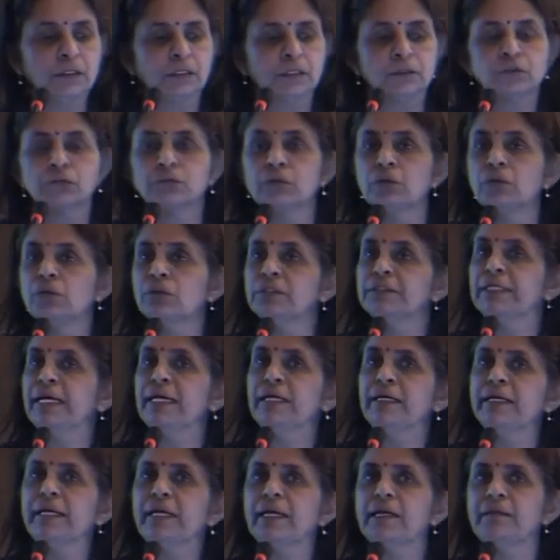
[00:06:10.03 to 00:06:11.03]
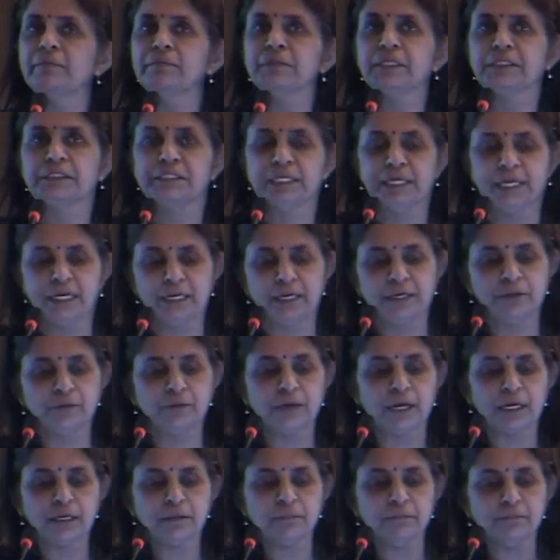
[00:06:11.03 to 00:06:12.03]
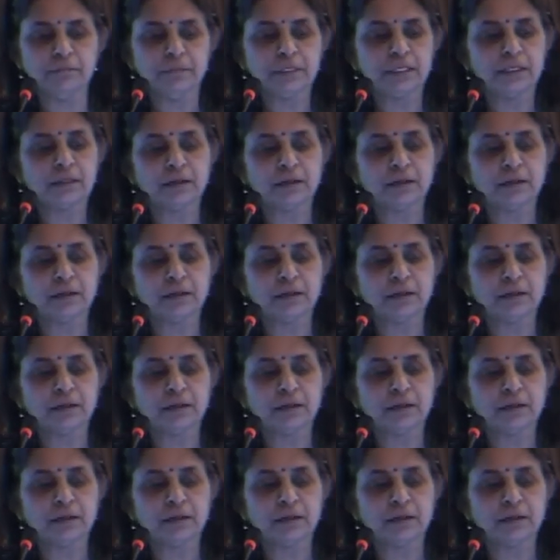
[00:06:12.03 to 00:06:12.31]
So then came the JNNURM.